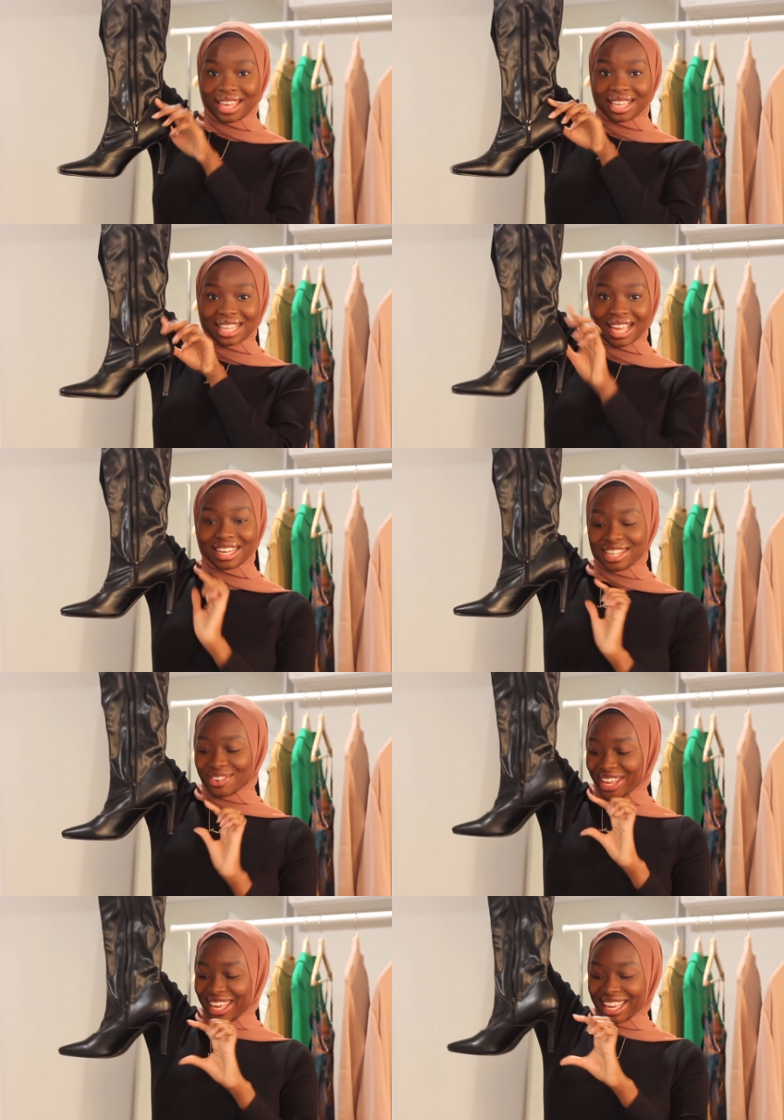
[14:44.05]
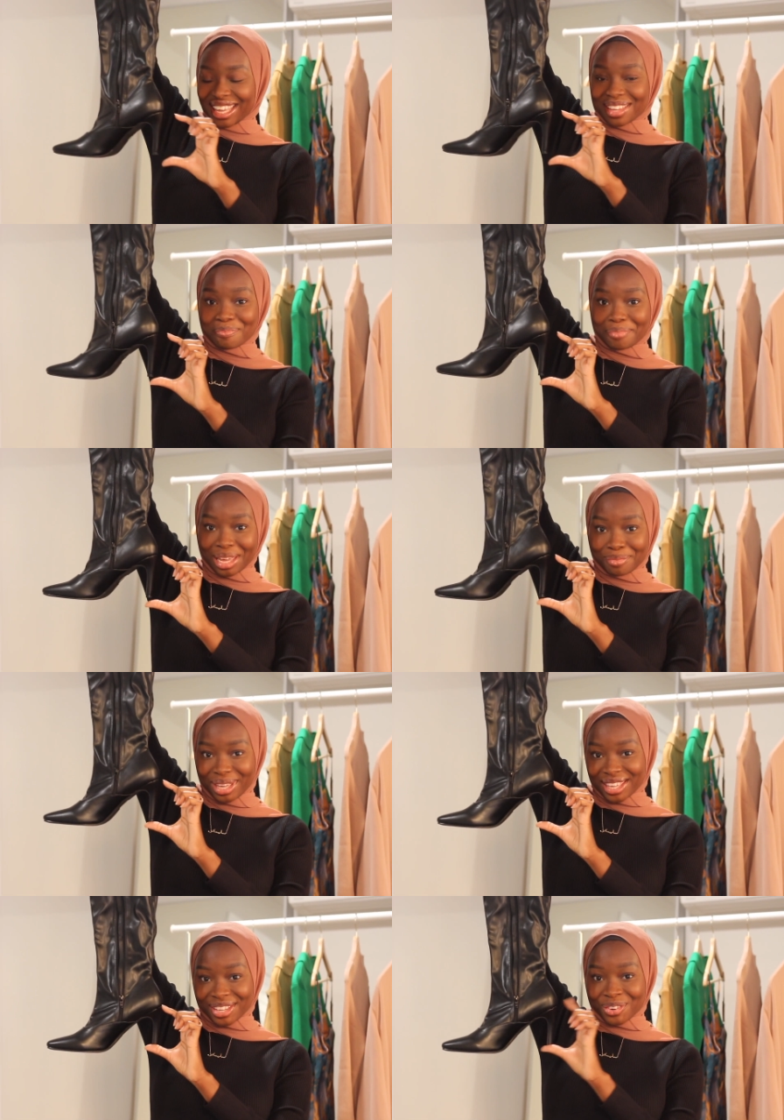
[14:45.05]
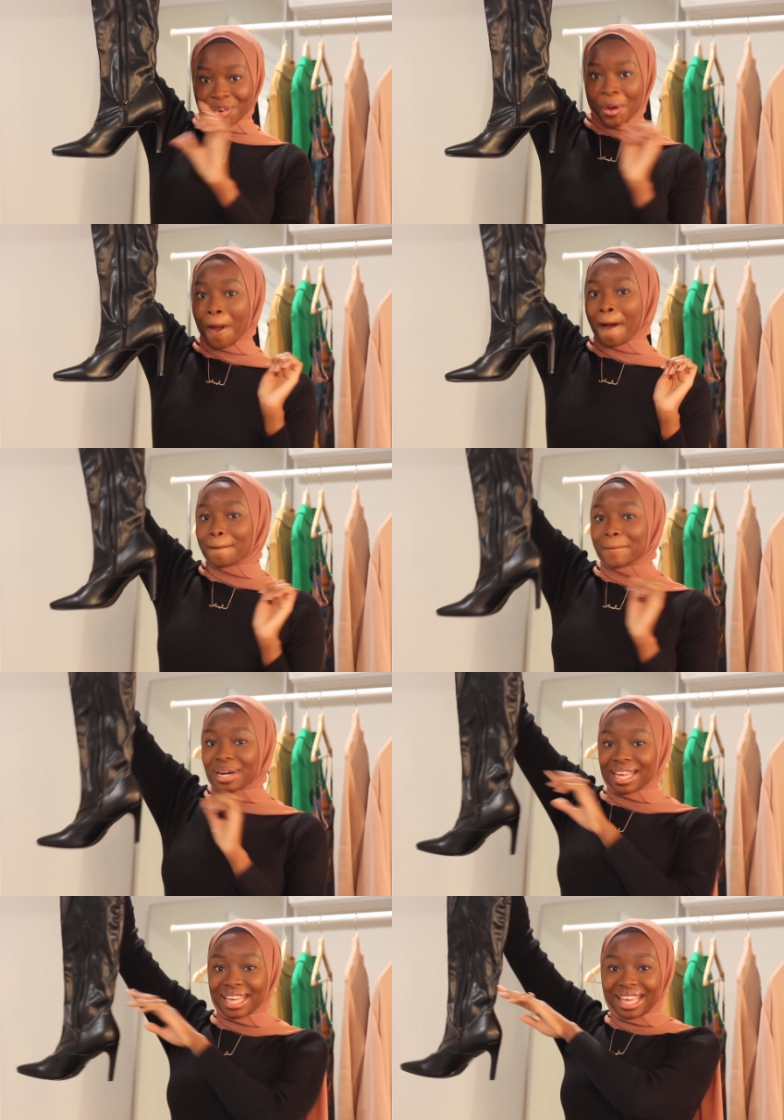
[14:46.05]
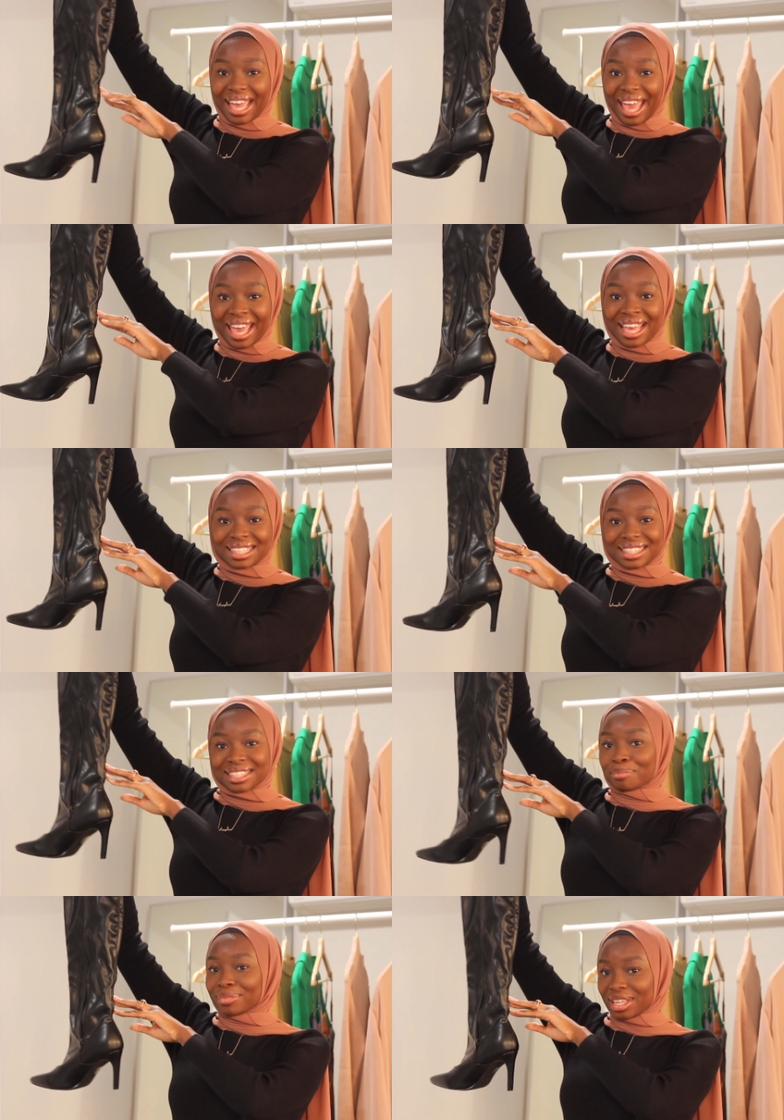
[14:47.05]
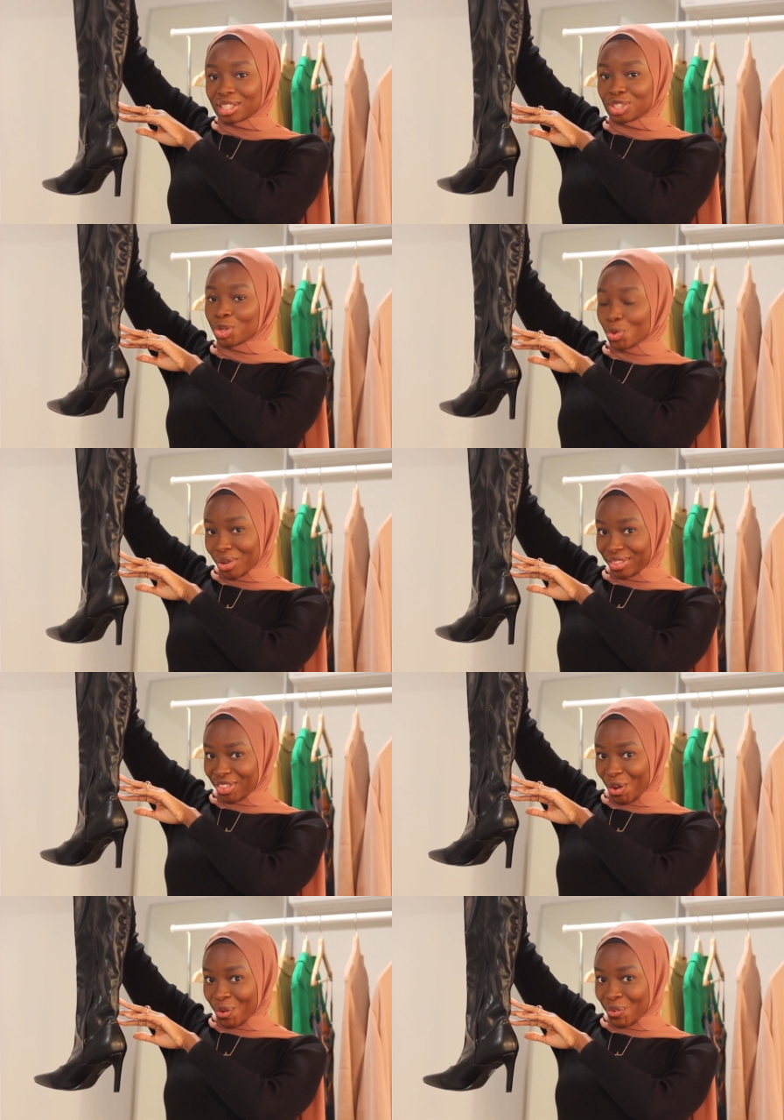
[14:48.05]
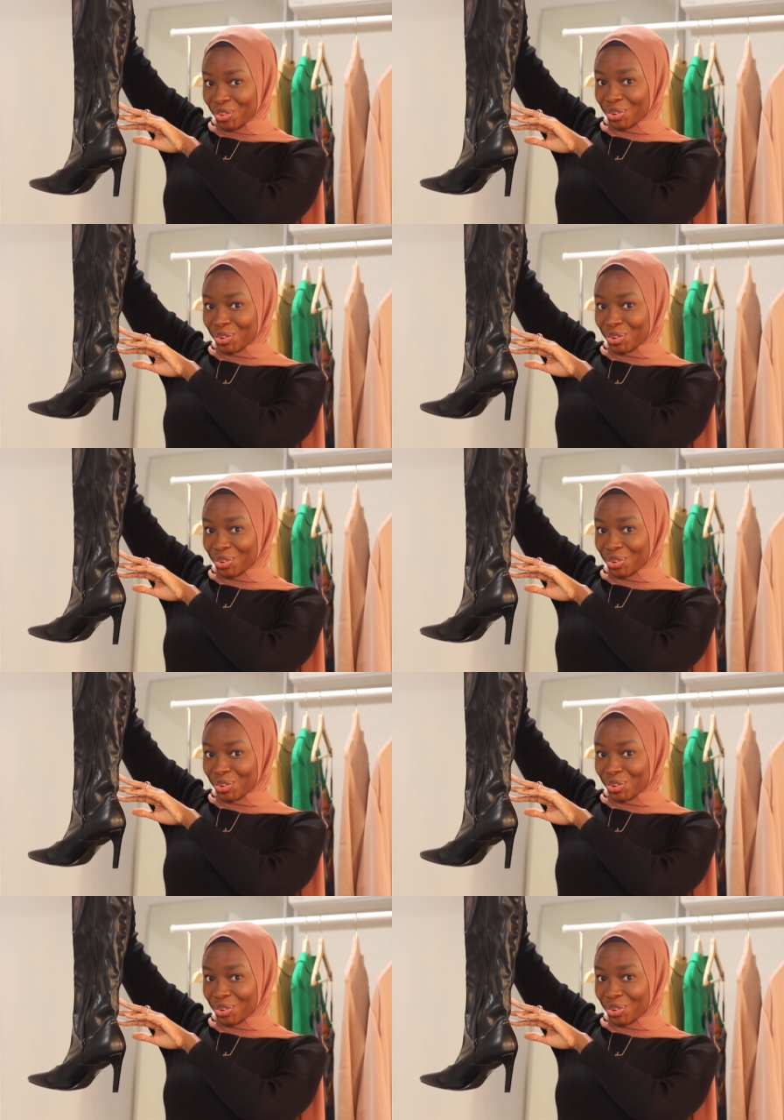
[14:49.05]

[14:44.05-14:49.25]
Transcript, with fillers: It's like a little kitten baby heel, but it adds something to it though.